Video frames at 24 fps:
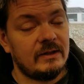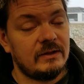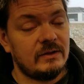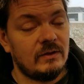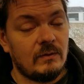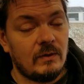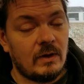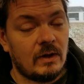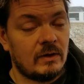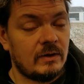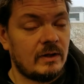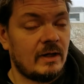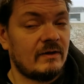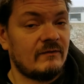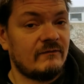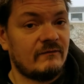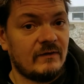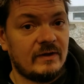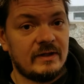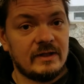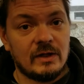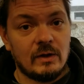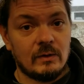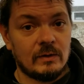don't are not
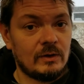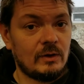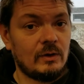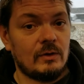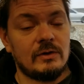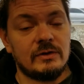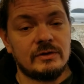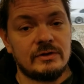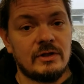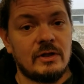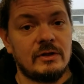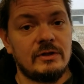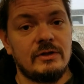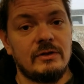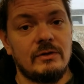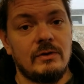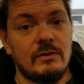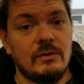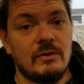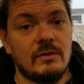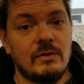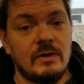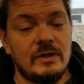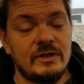afraid to go and local, talk to your
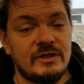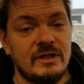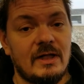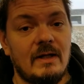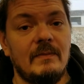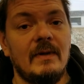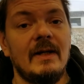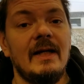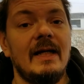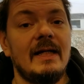local coin shop.